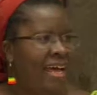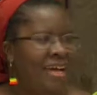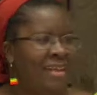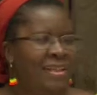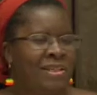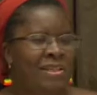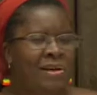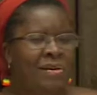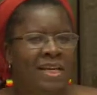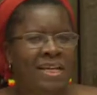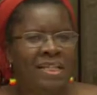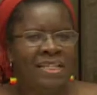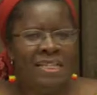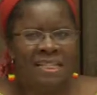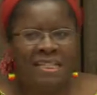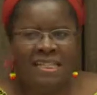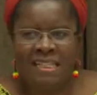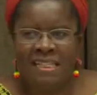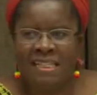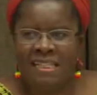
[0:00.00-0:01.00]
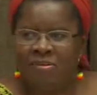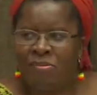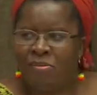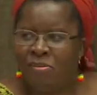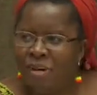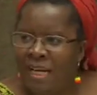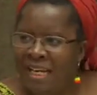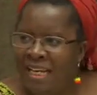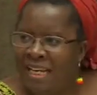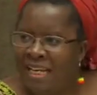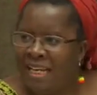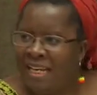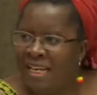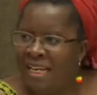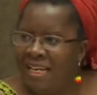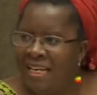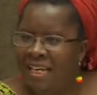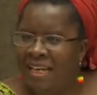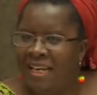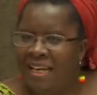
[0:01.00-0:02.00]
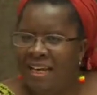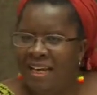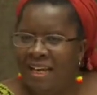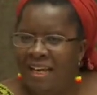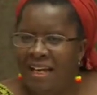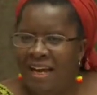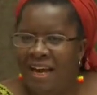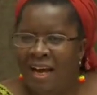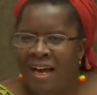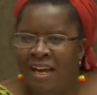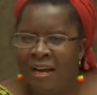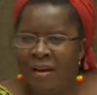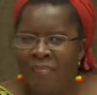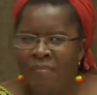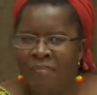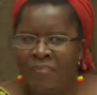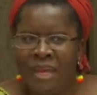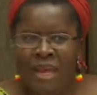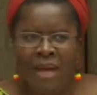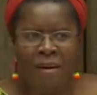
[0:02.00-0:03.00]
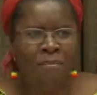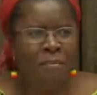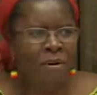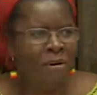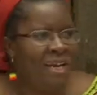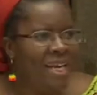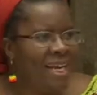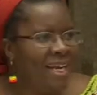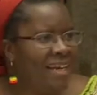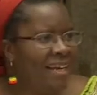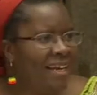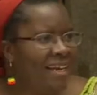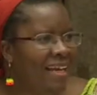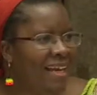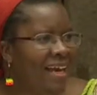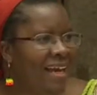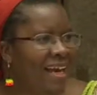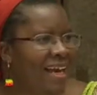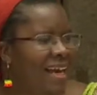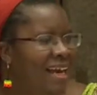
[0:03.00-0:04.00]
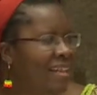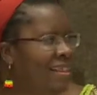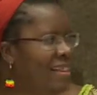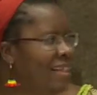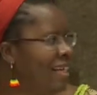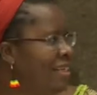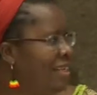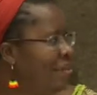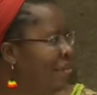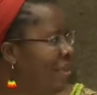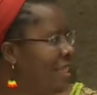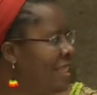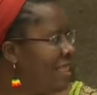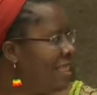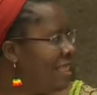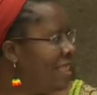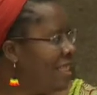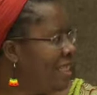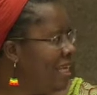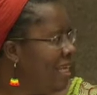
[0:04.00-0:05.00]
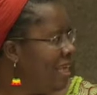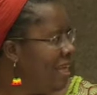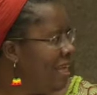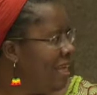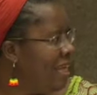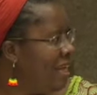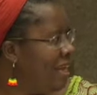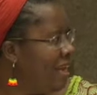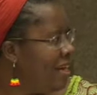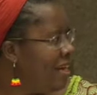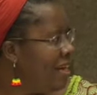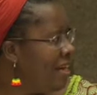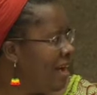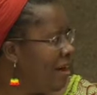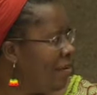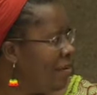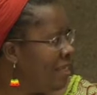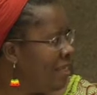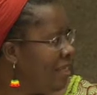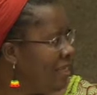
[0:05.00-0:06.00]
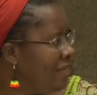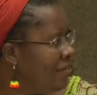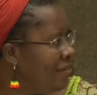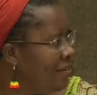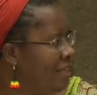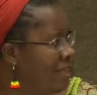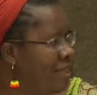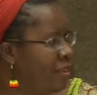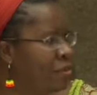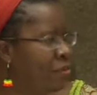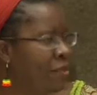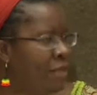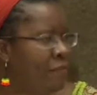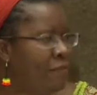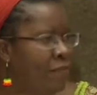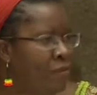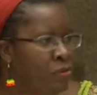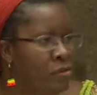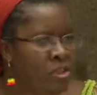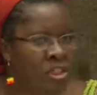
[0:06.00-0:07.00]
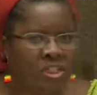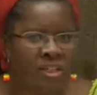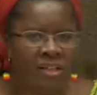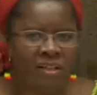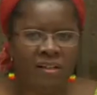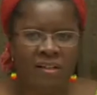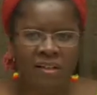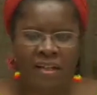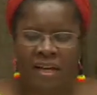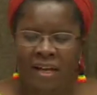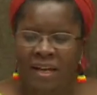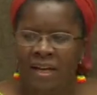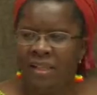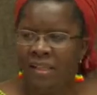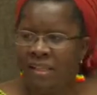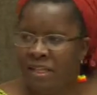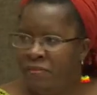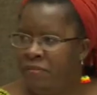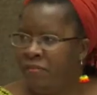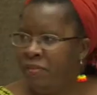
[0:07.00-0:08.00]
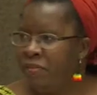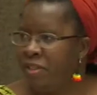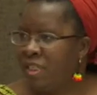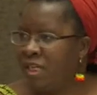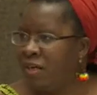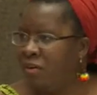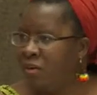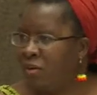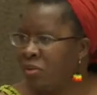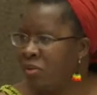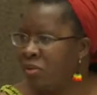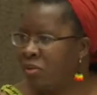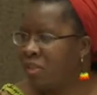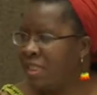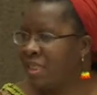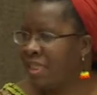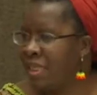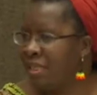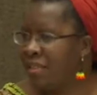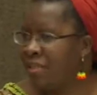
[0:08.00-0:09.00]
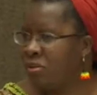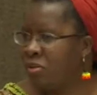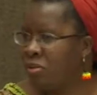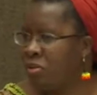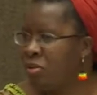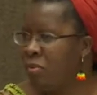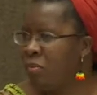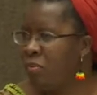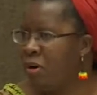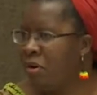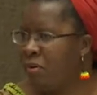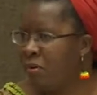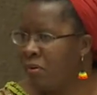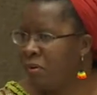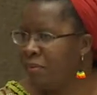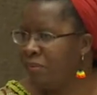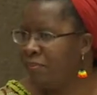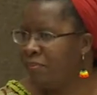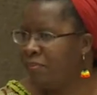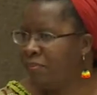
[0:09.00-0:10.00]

So it is really a morning that we see carrying ourselves into the future, and that future also starts tomorrow,